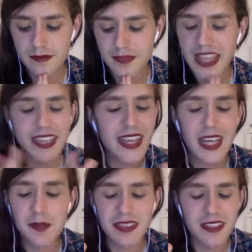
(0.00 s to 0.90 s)
That
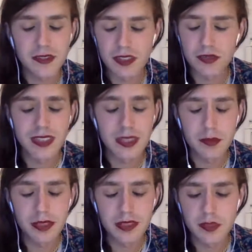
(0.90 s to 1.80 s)
economy stuff is really
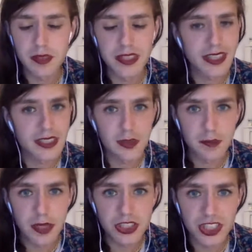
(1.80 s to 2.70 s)
important to me. Like your
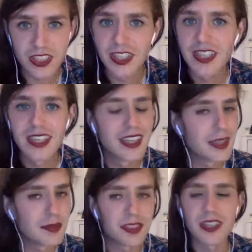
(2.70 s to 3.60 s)
budget.
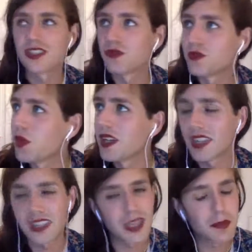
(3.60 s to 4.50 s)
I'm sorry, just
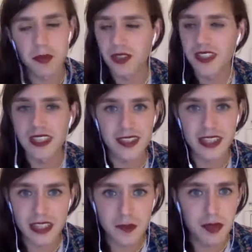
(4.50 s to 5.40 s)
a couple more things.
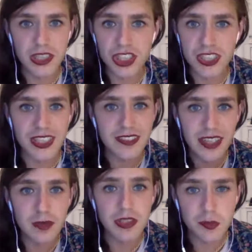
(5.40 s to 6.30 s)
Like your budget is
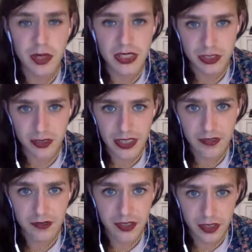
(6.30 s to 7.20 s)
how much money you
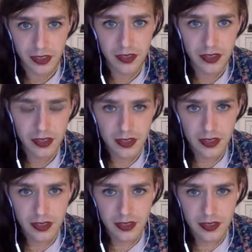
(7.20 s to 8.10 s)
have,
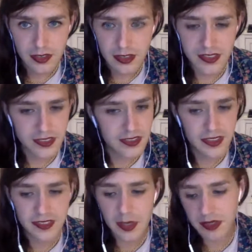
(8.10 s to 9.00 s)
This is,
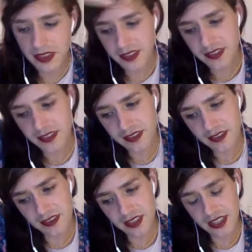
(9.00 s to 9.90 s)

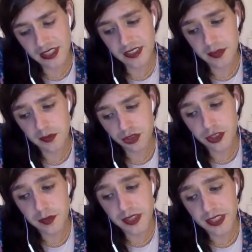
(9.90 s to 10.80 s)
I guess I'm
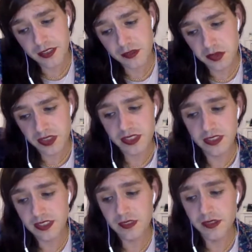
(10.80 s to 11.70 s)
cribbing this from
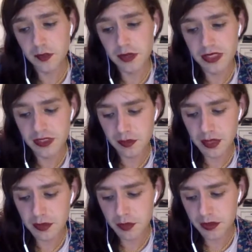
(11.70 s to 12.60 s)
Steve Albini's
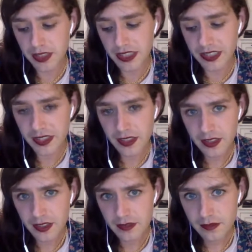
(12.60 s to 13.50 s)
playbook, but like,
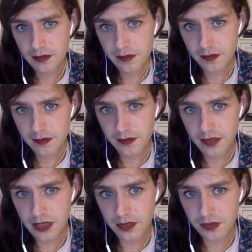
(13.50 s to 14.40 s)

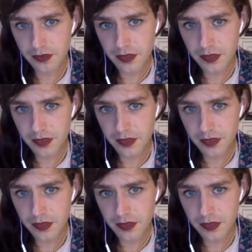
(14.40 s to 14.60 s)
if